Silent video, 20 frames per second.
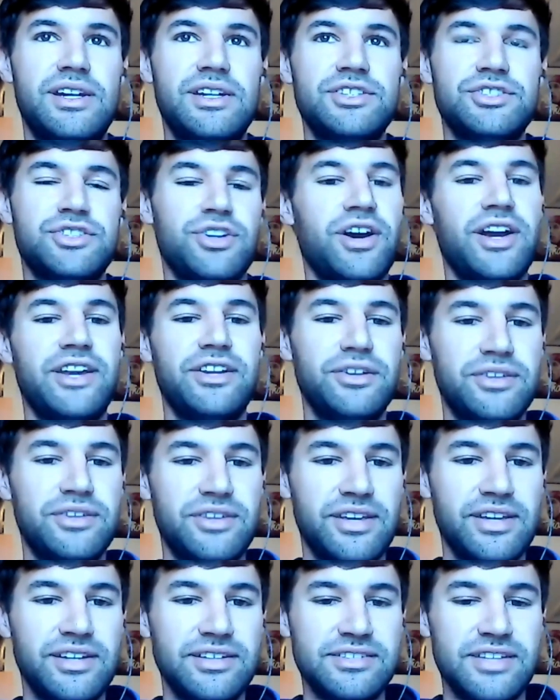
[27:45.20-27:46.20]
try new
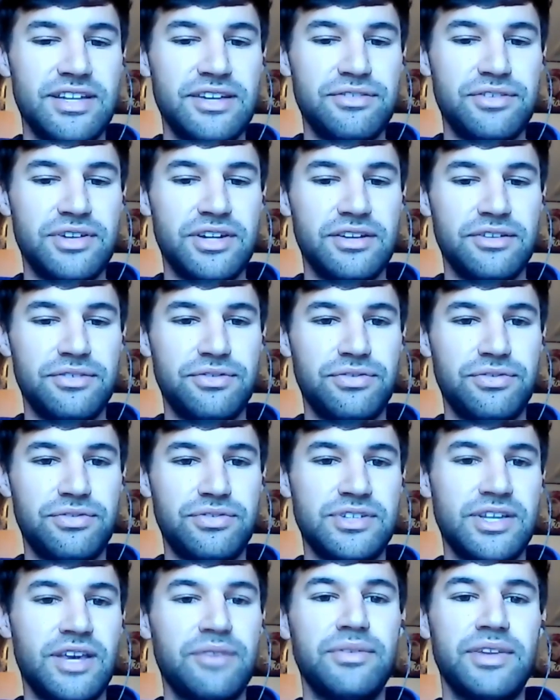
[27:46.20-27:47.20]
things even if
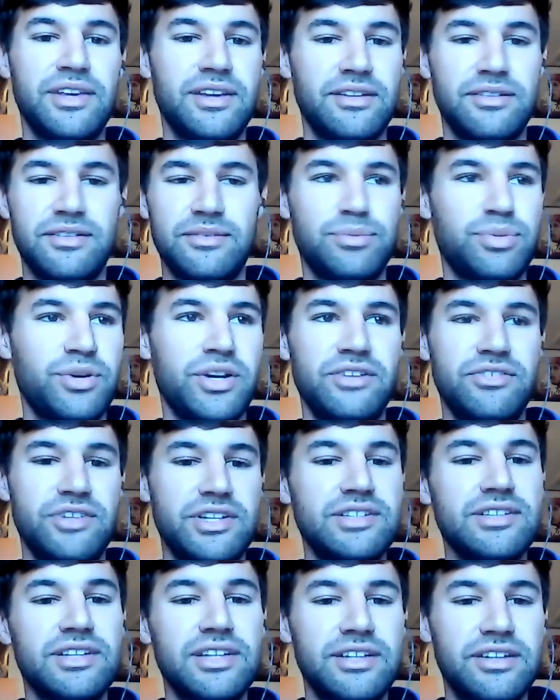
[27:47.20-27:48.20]
something
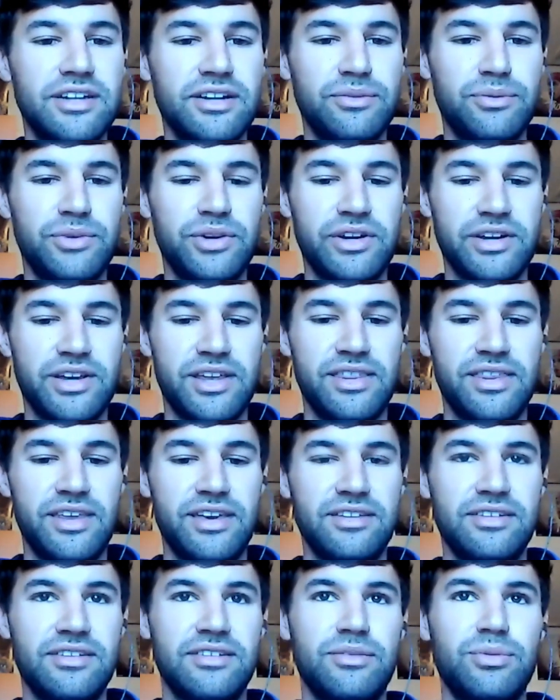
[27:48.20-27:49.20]
previously didn't work, and
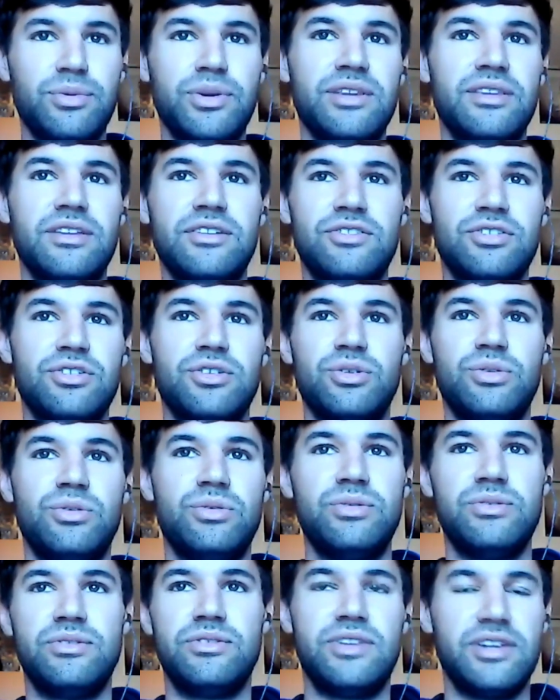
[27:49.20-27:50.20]
that's where the true
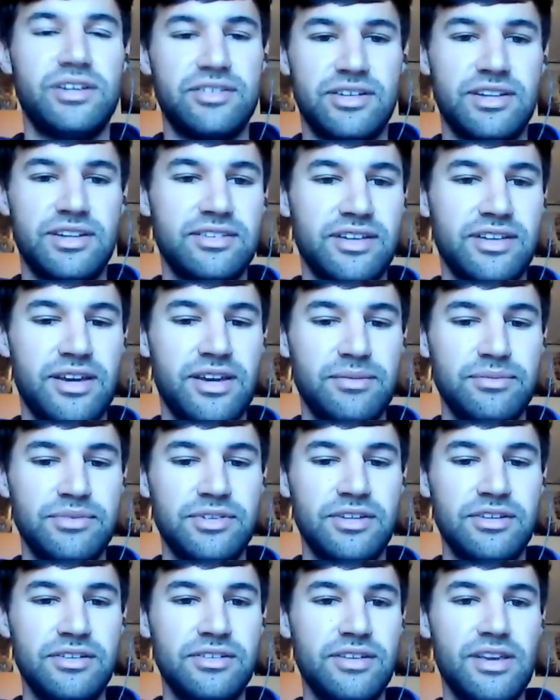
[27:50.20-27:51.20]
success comes,
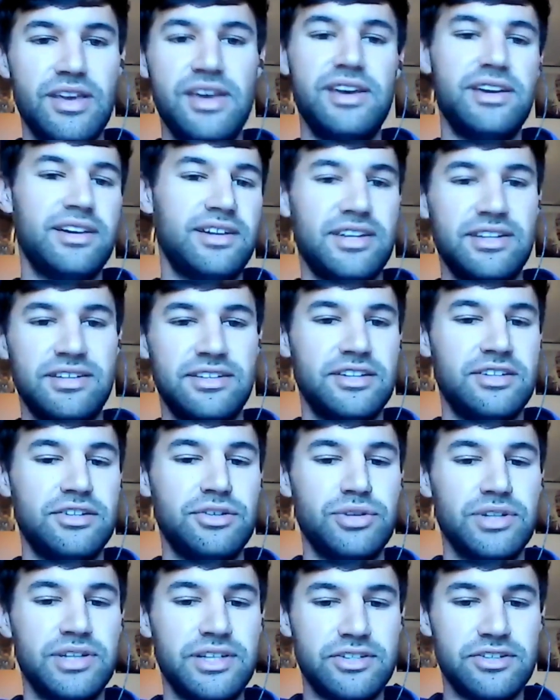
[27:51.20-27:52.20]
is
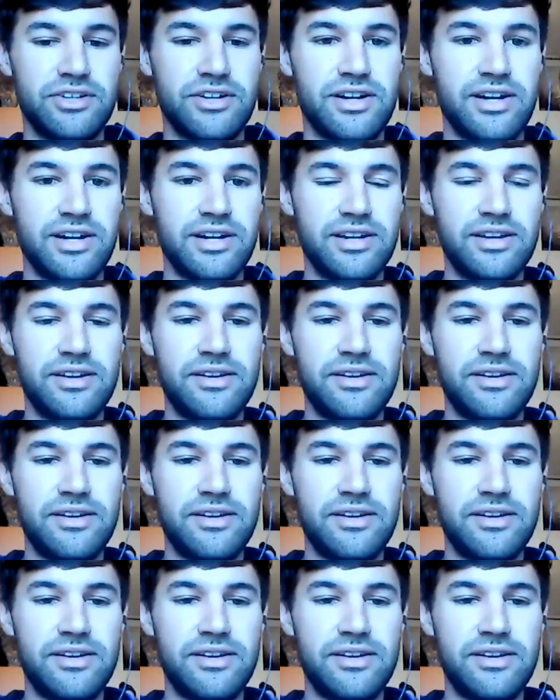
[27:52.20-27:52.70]
continually trying.